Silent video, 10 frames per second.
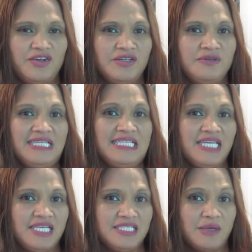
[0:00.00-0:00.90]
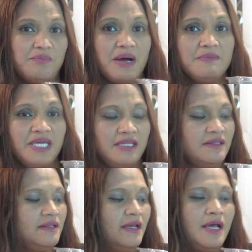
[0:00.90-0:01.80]
You can really taste the
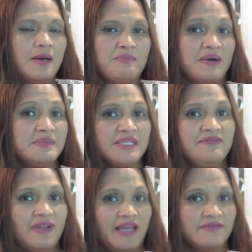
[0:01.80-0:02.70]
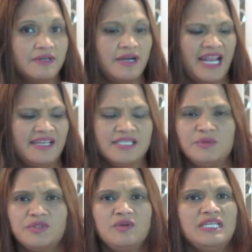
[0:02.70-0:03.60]
pumpkin flavor, and
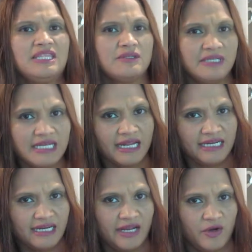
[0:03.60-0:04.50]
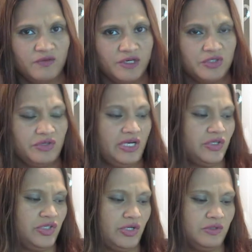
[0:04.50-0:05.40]
this was only $3.99 over at
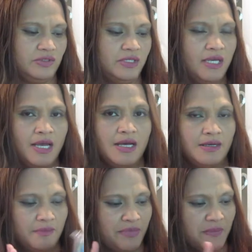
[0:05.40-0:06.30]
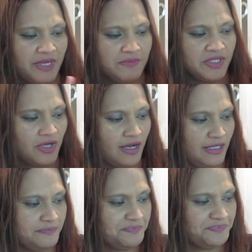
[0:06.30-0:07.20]
Trader Joe's, pumpkin
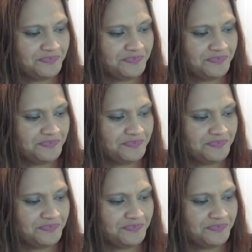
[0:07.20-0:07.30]
biscotti.